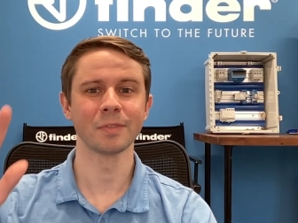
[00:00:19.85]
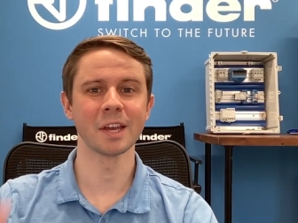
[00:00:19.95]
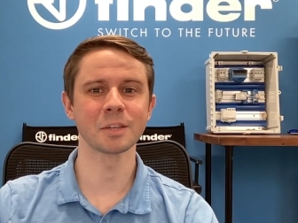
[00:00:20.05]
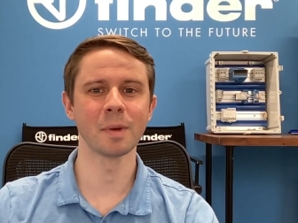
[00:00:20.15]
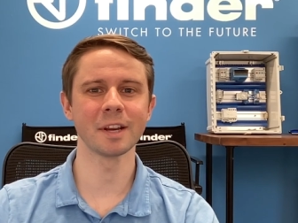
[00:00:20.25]

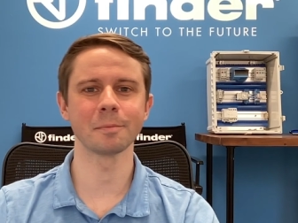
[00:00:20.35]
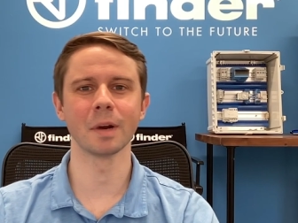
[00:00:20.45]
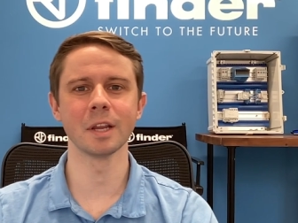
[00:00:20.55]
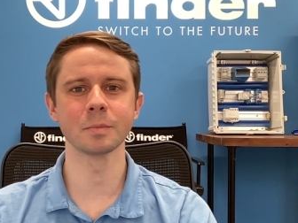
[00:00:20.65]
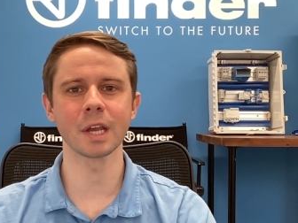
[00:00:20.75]
Thanks, Mike.
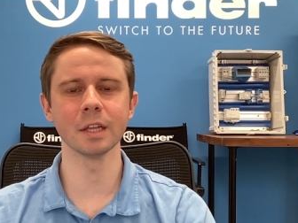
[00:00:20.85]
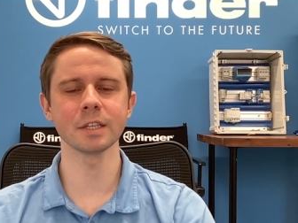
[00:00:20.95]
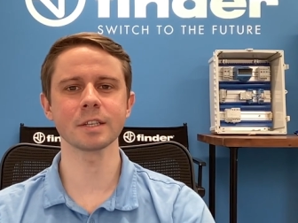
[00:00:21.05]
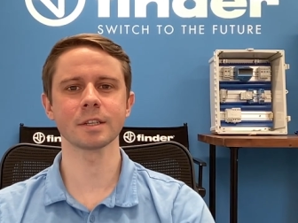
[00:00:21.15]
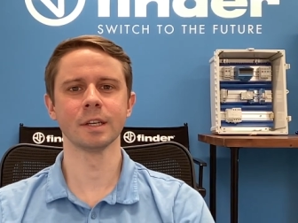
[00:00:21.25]
My name's
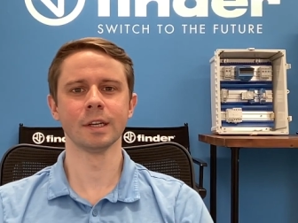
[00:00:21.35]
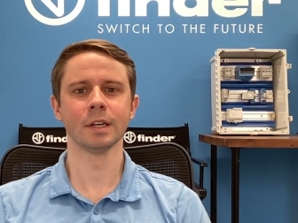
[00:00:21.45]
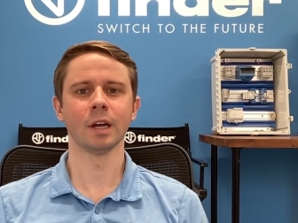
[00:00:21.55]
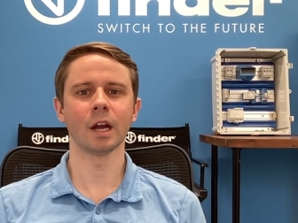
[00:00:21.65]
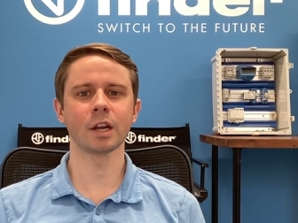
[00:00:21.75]
Ellis.
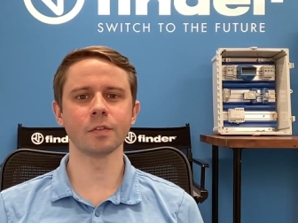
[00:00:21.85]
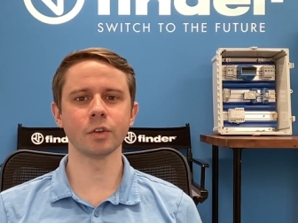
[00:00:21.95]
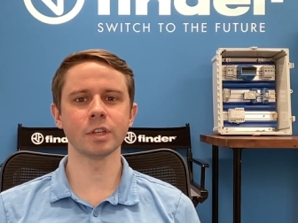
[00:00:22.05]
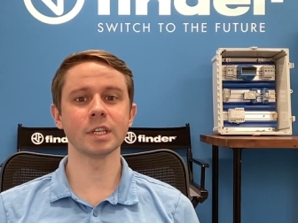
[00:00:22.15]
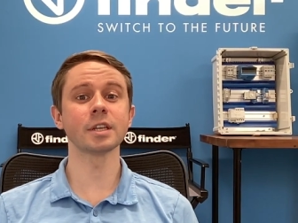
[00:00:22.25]
I
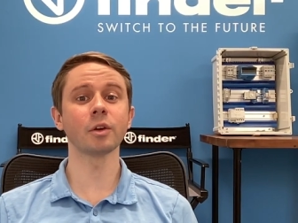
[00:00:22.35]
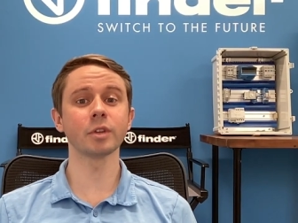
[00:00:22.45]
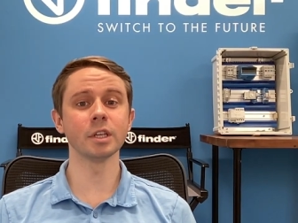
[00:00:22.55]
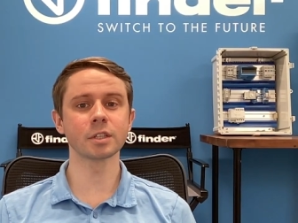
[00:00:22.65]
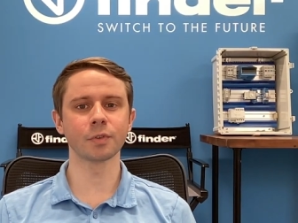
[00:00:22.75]
cover the
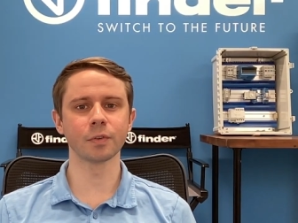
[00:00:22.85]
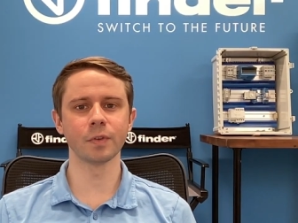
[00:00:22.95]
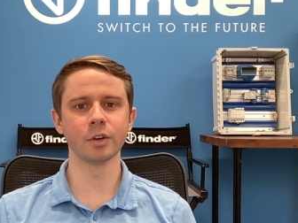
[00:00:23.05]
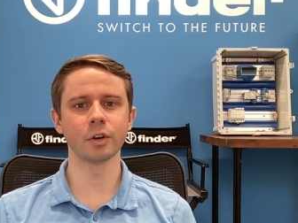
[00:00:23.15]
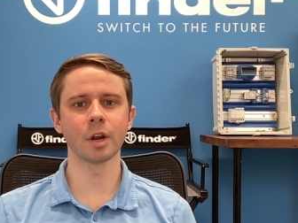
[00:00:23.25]
Southeast for
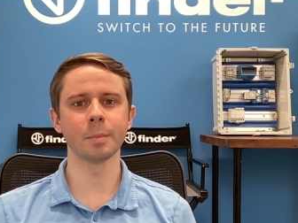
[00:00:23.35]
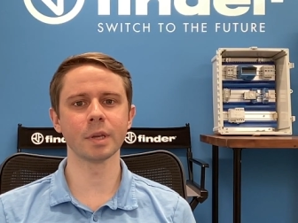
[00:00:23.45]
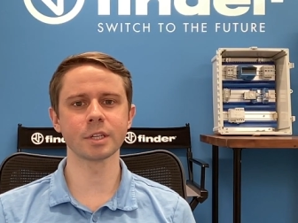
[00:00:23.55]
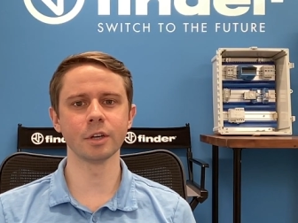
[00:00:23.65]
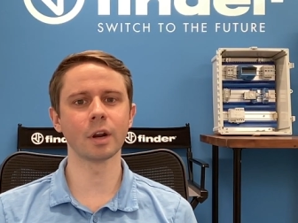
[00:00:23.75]
Finder and I'm
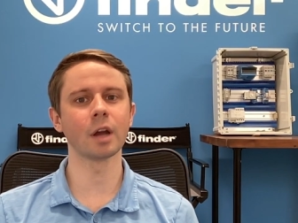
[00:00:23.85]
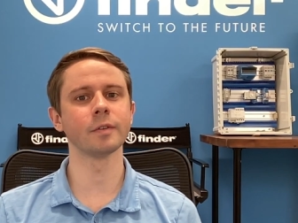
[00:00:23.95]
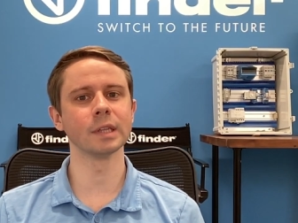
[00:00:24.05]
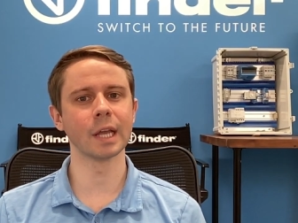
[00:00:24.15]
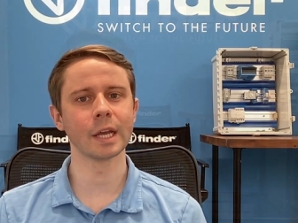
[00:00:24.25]
based here out of
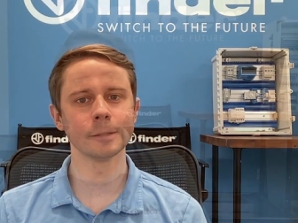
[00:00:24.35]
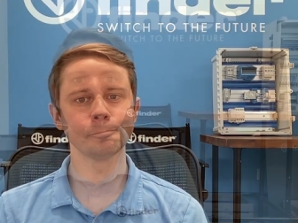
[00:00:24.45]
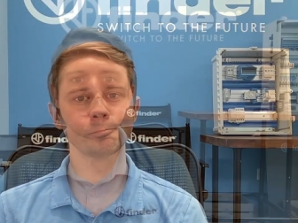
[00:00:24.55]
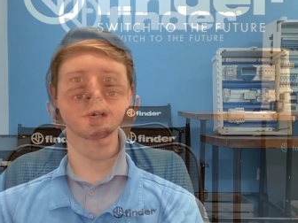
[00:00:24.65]
Atlanta.